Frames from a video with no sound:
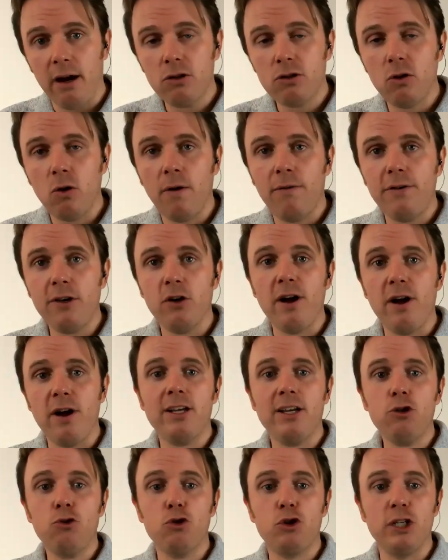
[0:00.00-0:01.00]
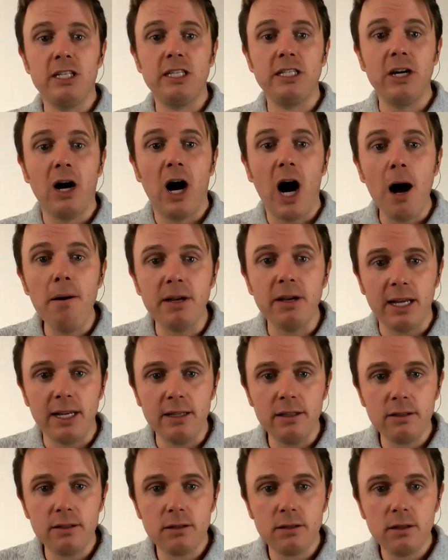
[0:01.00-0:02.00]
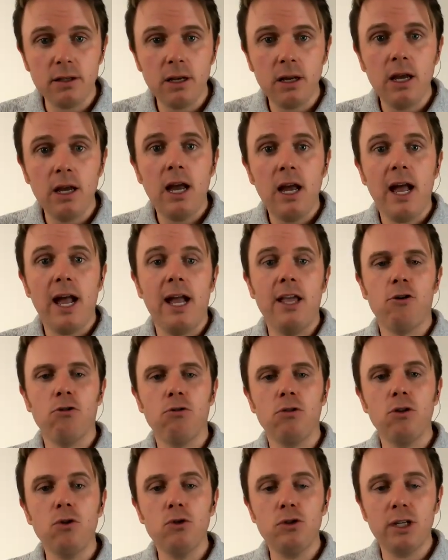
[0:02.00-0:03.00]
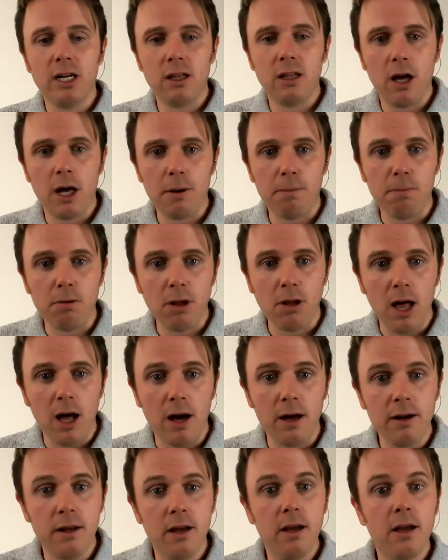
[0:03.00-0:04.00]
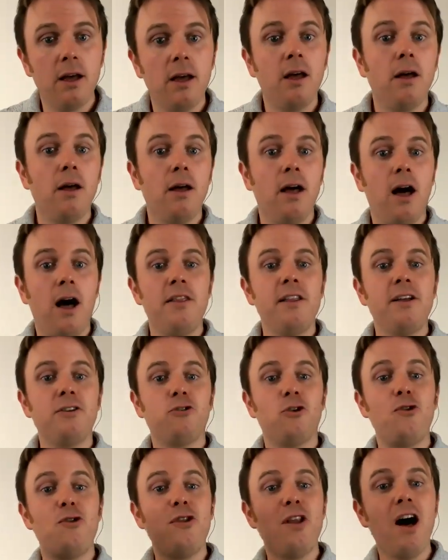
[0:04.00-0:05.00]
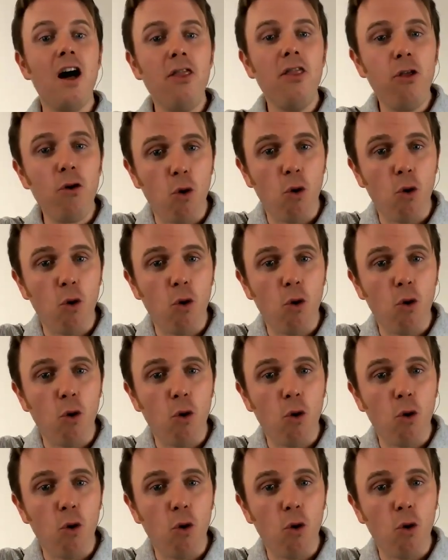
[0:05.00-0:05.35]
So if you're estrogen dominant, and you're losing a lot of blood, there's another